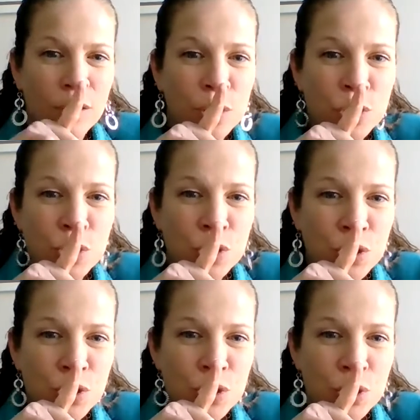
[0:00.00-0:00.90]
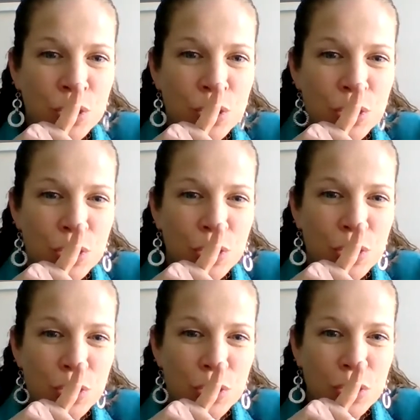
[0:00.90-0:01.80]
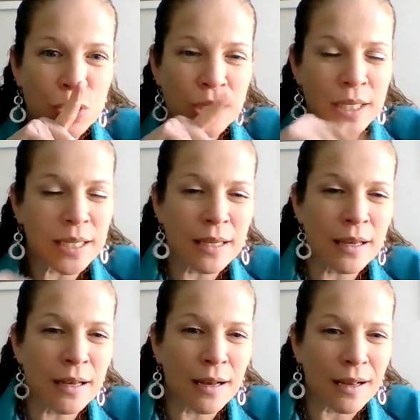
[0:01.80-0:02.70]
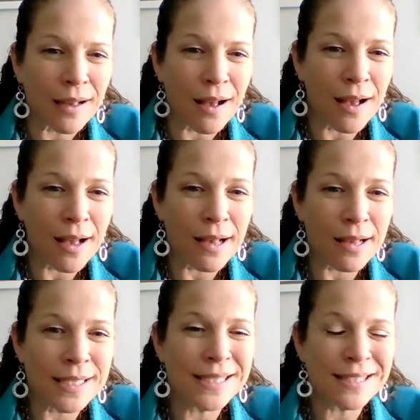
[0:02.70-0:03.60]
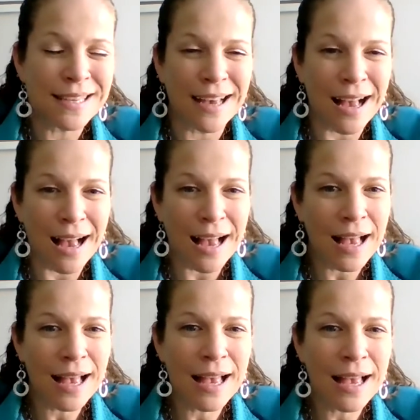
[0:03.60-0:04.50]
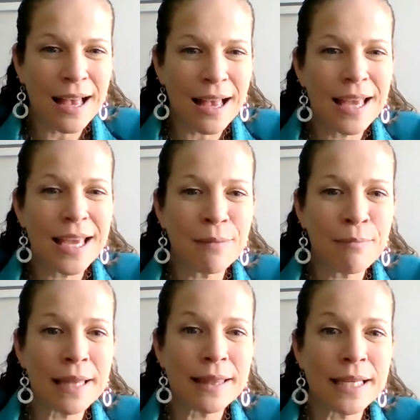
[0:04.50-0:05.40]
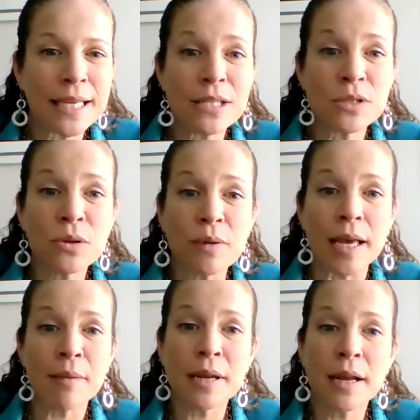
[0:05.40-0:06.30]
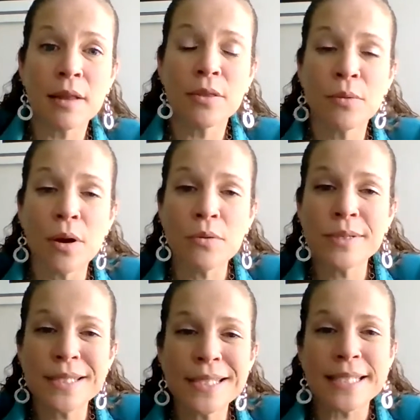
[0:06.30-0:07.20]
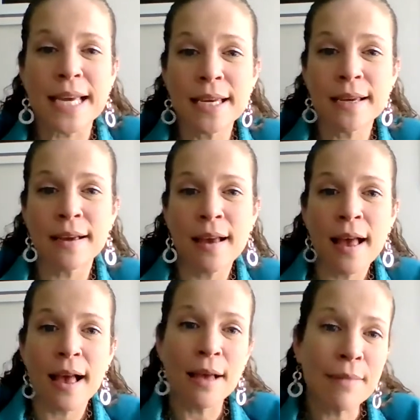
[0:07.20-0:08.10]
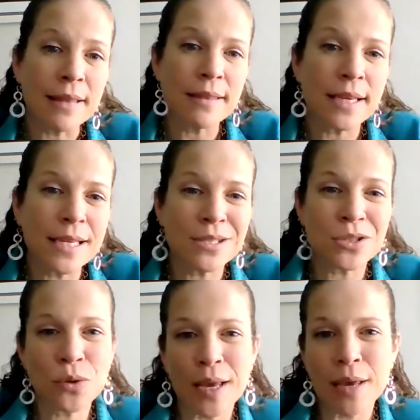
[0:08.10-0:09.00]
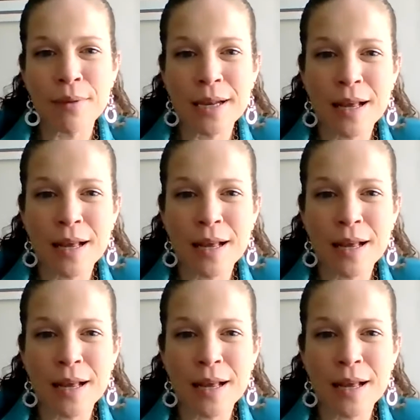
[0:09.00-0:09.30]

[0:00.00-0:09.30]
Shh. Cause I met the Easter rabbit on the road today. I met the Easter rabbit.